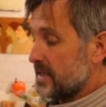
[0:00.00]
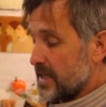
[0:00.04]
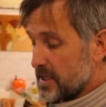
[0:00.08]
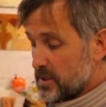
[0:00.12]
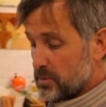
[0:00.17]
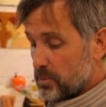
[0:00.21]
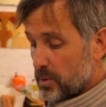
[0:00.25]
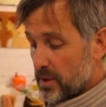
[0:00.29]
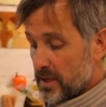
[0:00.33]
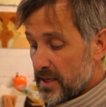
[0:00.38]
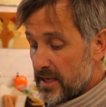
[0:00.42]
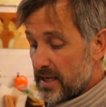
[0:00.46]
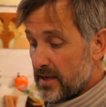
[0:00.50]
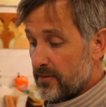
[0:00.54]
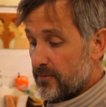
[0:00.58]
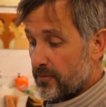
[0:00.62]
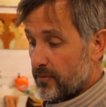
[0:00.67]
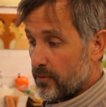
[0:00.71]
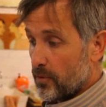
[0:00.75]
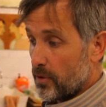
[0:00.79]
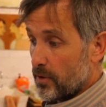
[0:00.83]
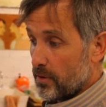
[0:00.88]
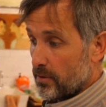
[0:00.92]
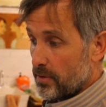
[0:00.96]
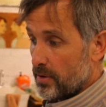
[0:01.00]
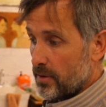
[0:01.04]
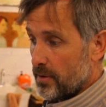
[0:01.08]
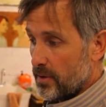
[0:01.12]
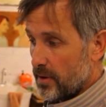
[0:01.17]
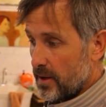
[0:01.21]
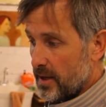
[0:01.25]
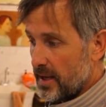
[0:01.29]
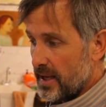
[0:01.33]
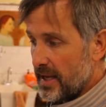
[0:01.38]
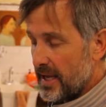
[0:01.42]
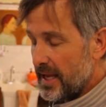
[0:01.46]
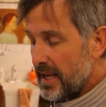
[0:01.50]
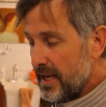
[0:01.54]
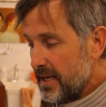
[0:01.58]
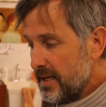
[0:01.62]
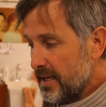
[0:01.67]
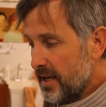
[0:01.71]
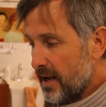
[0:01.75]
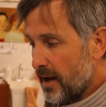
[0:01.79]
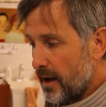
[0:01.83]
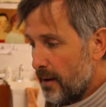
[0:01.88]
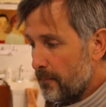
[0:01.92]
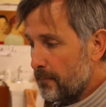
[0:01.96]
desperate need for
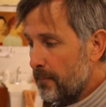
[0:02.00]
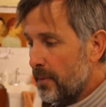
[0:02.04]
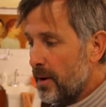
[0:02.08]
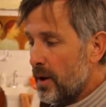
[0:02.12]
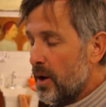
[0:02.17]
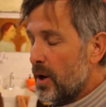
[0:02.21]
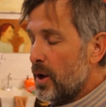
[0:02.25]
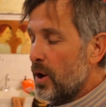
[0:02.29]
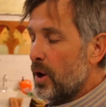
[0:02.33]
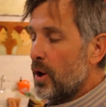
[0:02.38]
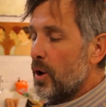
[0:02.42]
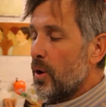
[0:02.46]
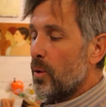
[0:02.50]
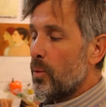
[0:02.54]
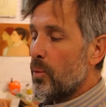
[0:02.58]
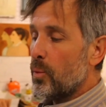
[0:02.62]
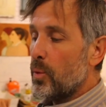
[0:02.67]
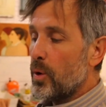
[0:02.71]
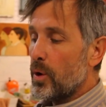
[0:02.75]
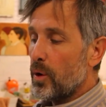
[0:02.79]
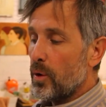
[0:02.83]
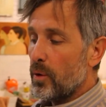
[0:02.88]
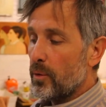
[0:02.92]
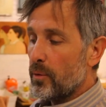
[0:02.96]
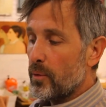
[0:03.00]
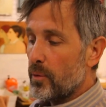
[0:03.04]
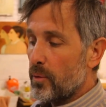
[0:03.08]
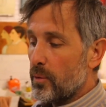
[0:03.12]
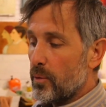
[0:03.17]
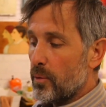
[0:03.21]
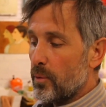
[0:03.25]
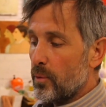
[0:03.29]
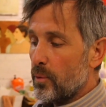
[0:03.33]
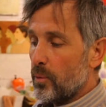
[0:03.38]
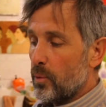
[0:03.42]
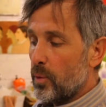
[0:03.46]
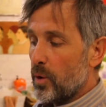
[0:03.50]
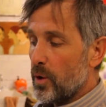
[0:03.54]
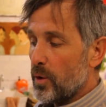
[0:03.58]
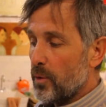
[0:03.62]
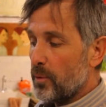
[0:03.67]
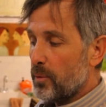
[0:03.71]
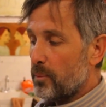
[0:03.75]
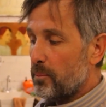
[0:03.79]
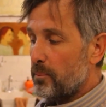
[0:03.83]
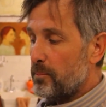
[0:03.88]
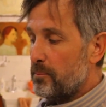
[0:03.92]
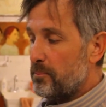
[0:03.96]
income, will
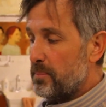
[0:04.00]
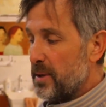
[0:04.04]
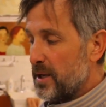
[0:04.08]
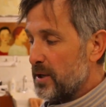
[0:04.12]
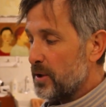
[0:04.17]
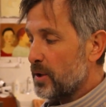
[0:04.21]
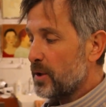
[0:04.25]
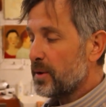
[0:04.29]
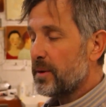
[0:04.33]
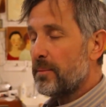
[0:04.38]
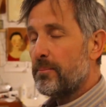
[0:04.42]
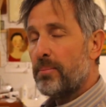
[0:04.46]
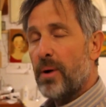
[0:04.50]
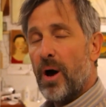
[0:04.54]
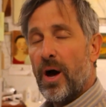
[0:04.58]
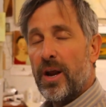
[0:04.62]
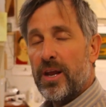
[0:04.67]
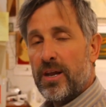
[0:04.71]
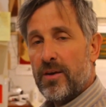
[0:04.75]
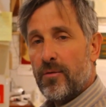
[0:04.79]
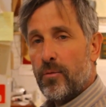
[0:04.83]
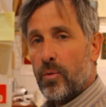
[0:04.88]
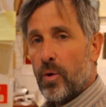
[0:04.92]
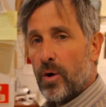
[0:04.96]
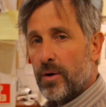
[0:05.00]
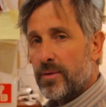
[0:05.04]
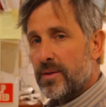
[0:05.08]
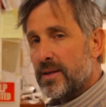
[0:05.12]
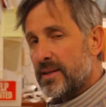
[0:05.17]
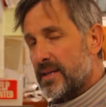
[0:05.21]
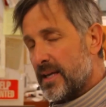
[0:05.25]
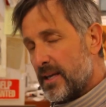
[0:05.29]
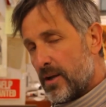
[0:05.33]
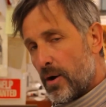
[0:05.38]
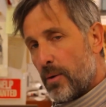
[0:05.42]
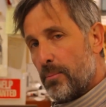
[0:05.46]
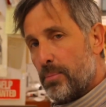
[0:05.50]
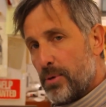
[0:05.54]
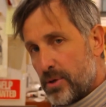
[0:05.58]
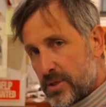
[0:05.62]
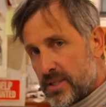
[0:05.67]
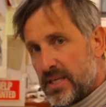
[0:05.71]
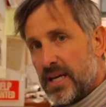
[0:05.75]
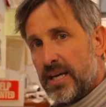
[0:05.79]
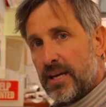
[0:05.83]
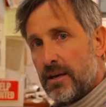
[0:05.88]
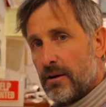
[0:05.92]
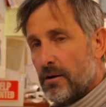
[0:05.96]
build a body of work that they don't
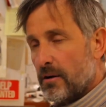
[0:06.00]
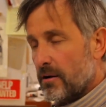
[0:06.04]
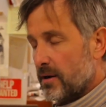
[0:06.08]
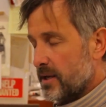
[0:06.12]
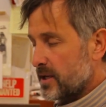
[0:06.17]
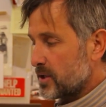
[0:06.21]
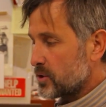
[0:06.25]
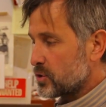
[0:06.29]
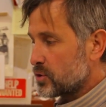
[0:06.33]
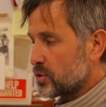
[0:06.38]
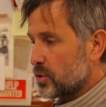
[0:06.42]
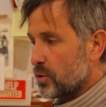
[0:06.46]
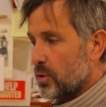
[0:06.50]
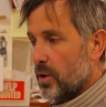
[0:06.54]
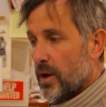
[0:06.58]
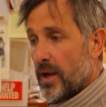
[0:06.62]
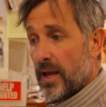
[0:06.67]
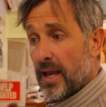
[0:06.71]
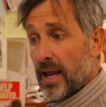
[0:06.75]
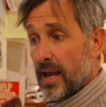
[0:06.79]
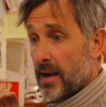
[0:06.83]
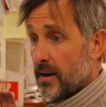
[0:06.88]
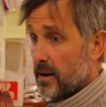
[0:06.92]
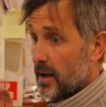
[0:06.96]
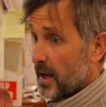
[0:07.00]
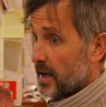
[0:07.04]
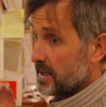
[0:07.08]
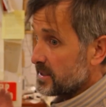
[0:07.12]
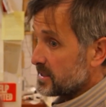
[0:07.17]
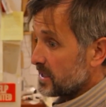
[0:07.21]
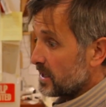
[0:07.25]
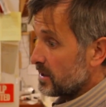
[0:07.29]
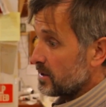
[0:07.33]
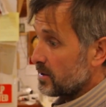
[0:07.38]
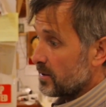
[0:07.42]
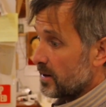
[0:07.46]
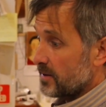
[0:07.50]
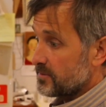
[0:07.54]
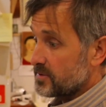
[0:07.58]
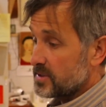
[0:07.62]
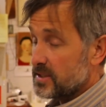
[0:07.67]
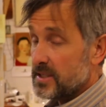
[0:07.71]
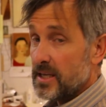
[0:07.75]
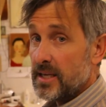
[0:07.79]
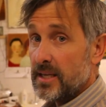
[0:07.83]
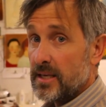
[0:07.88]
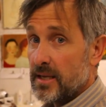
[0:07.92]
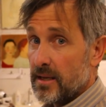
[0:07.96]
particularly enjoy. And I tell you, I've
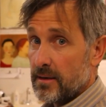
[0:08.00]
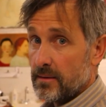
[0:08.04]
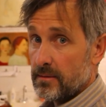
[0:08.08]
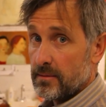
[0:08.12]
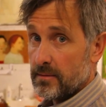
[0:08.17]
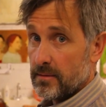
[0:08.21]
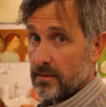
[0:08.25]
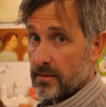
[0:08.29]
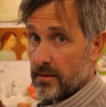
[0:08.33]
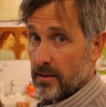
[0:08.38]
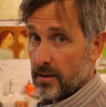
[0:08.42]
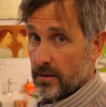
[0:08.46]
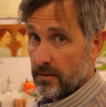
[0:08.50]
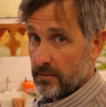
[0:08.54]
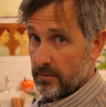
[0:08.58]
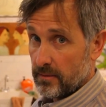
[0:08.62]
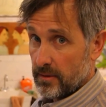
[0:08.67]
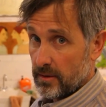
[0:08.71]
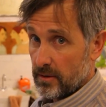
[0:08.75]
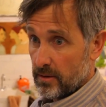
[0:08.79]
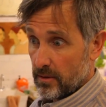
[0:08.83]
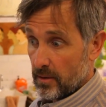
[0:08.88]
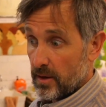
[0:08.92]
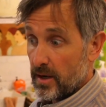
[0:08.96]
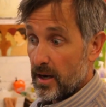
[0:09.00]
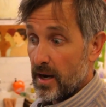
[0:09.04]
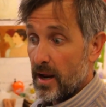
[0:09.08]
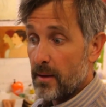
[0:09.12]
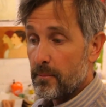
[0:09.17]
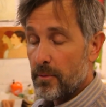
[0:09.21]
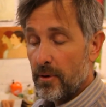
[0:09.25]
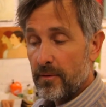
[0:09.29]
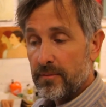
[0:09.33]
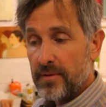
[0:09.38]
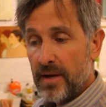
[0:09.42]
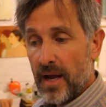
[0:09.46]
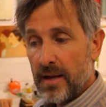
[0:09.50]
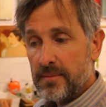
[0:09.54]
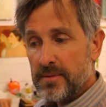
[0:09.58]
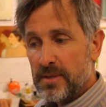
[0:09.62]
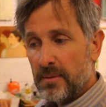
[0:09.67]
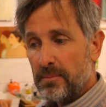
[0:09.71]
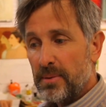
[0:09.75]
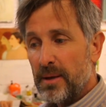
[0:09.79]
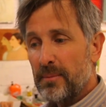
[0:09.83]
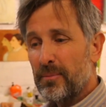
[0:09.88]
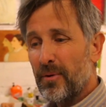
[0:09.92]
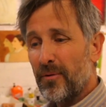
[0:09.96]
seen it a number of times,
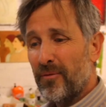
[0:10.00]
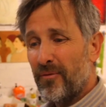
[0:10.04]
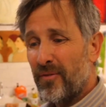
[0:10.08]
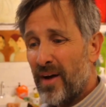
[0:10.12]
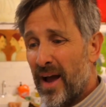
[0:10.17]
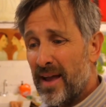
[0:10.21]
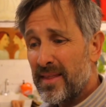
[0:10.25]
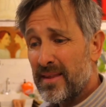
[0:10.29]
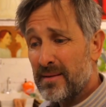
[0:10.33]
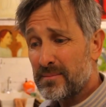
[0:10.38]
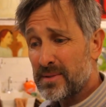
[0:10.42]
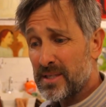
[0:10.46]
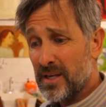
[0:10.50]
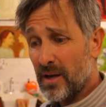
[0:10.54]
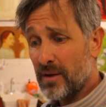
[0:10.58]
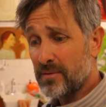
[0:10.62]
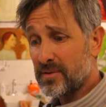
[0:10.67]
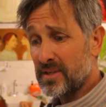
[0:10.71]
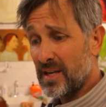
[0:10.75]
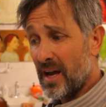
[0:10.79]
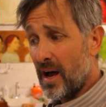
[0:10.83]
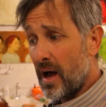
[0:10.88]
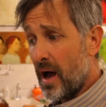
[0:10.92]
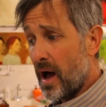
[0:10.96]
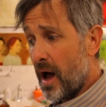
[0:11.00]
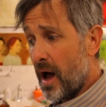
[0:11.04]
that people find themselves